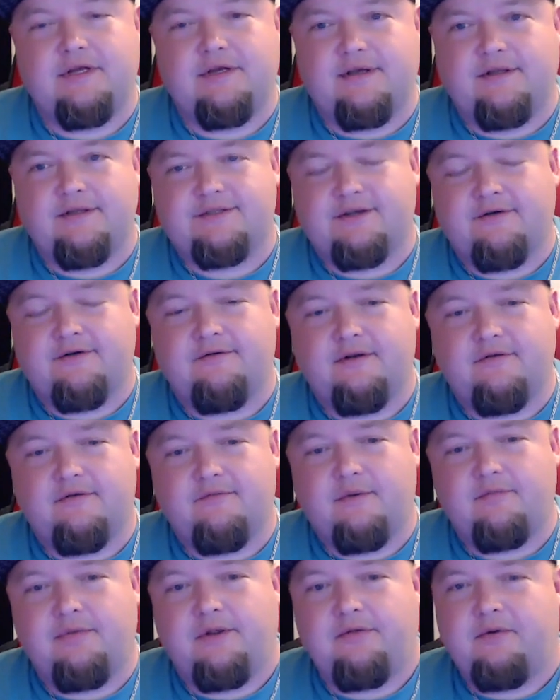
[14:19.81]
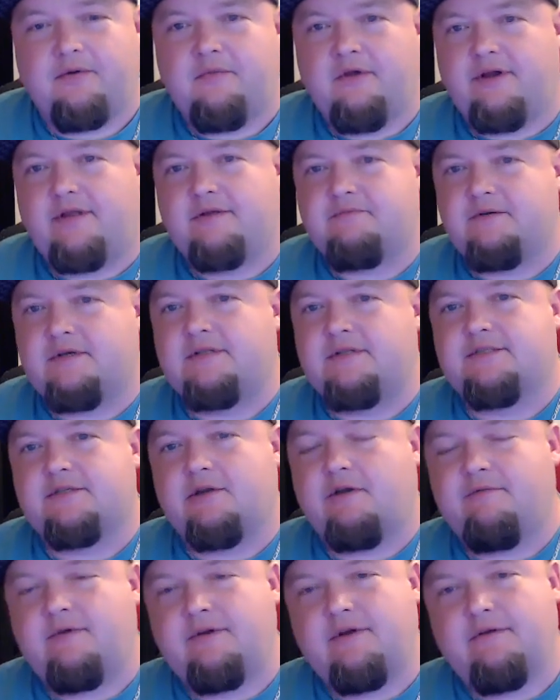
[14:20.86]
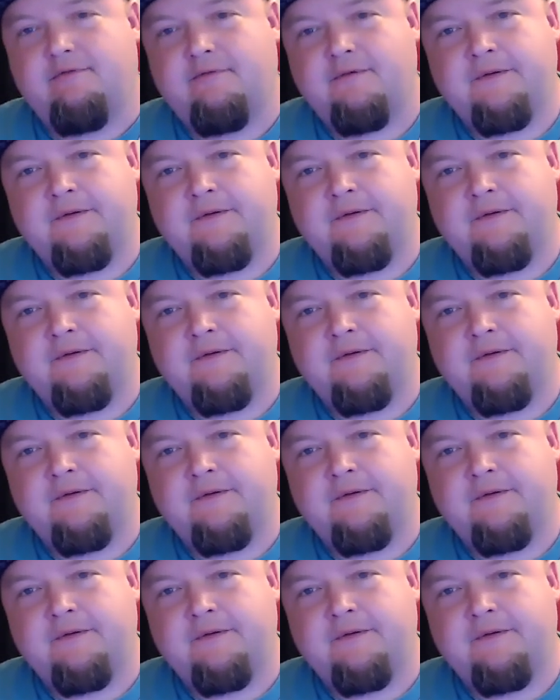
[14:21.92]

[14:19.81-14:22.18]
conservative. 1.3 million is pretty conservative